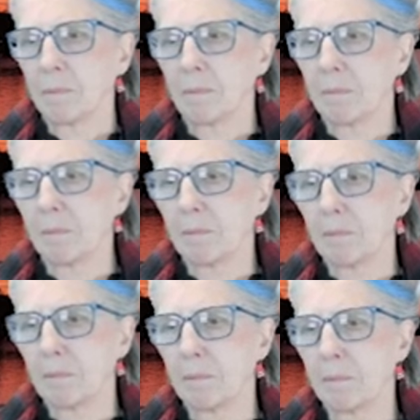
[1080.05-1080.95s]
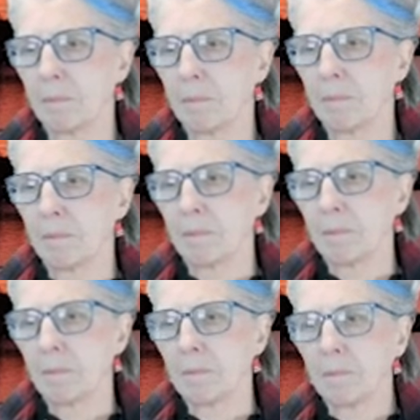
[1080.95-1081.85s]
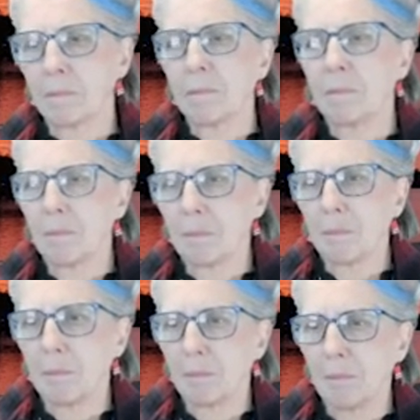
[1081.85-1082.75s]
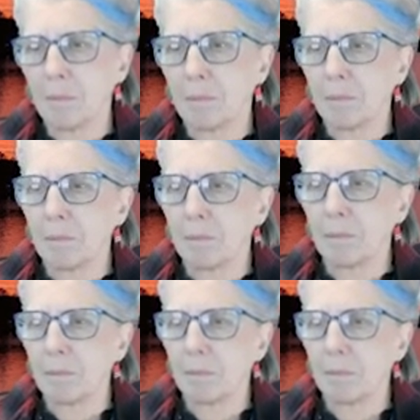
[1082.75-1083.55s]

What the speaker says: (silent)